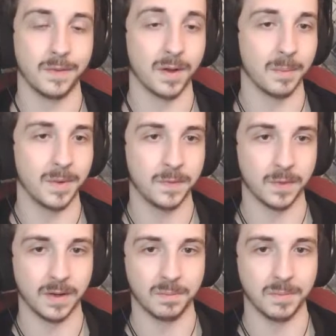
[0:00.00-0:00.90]
me
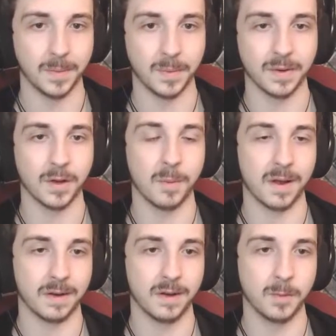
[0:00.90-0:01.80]
free, maybe we can go
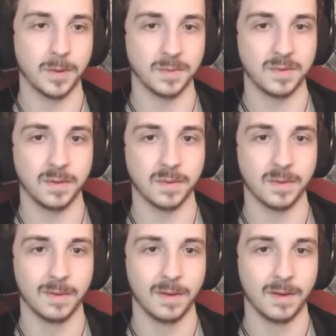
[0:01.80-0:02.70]
back and help him too.
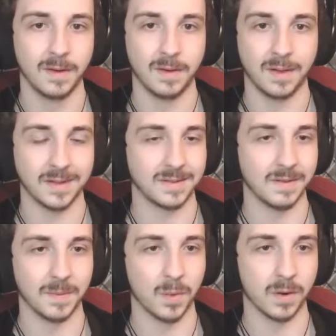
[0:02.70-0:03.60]
That's
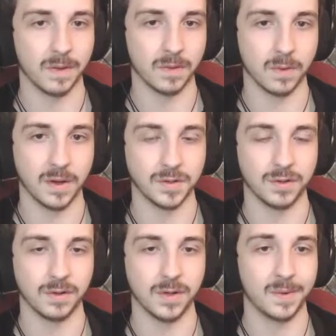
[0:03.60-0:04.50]
even more out of the
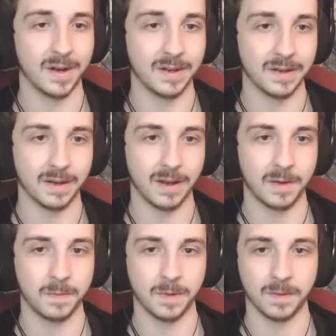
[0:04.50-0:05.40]
question. You and I need to get
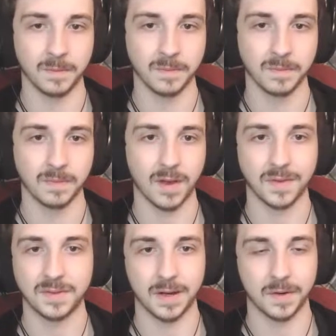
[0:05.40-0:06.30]
out of here.
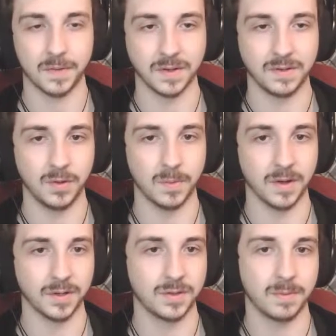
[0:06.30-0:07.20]
I've sacrificed too
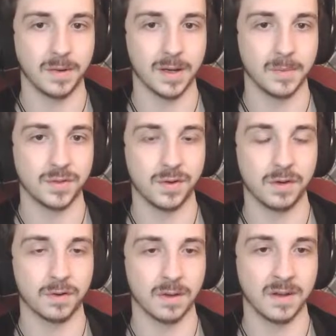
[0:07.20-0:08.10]
much, become a
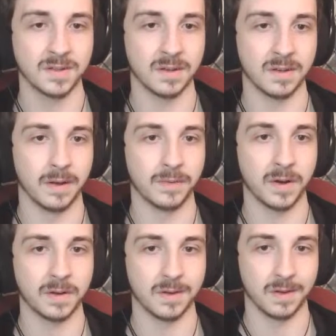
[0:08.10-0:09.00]
traitor to Luxon, and
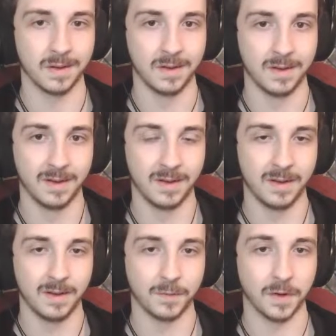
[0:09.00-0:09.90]
frankly,
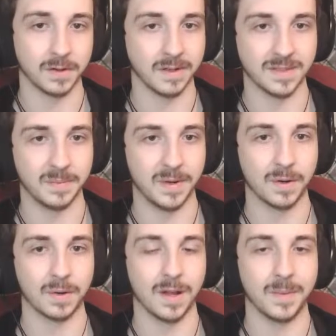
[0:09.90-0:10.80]
it's a
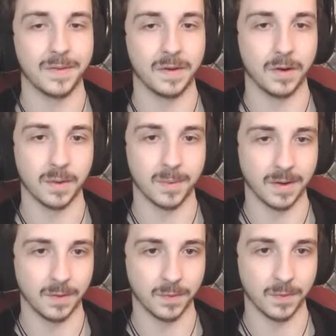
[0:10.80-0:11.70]
miracle I'm even here to
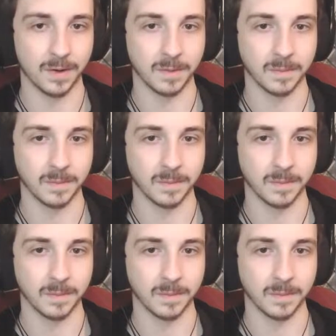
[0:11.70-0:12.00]
break you free.